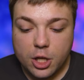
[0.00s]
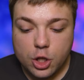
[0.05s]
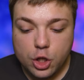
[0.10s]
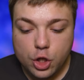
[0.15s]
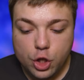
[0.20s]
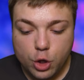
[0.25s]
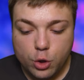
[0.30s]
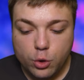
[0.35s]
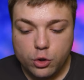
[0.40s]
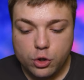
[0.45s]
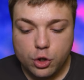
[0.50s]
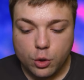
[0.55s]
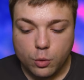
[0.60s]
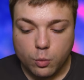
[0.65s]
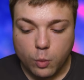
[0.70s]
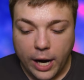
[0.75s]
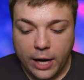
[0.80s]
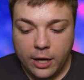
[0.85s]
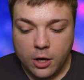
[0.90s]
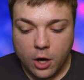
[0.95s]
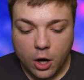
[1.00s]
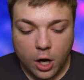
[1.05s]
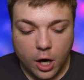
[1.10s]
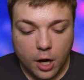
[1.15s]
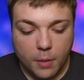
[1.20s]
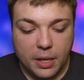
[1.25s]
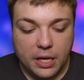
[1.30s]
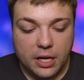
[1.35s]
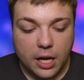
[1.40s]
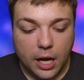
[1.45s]
Use your right
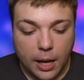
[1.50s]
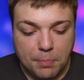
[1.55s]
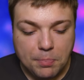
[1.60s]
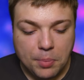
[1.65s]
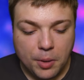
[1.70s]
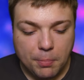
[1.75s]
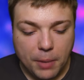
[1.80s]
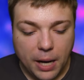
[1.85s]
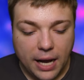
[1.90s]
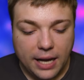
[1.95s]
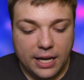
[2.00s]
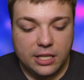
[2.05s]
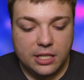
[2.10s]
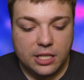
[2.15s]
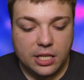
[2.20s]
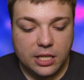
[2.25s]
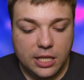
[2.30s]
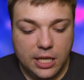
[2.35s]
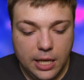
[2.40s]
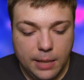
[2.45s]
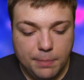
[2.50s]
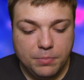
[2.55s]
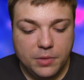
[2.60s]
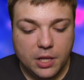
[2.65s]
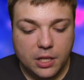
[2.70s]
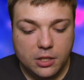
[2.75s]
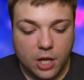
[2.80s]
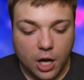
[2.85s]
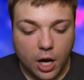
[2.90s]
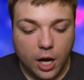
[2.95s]
arm and upper body to keep the
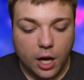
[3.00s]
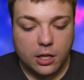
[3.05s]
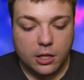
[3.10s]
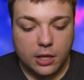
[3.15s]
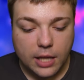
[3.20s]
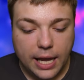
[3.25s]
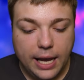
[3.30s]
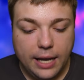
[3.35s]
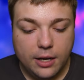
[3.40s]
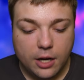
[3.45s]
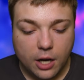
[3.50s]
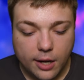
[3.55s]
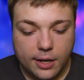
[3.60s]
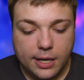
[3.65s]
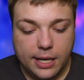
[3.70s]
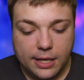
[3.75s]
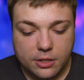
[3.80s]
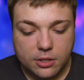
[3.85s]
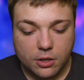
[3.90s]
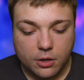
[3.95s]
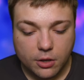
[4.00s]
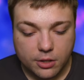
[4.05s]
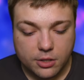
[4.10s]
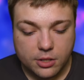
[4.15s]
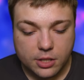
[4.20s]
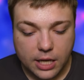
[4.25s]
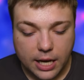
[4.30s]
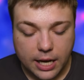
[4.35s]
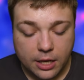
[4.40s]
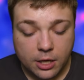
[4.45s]
dog laying on his or her
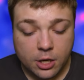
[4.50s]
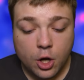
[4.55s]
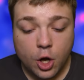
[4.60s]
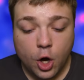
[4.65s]
side.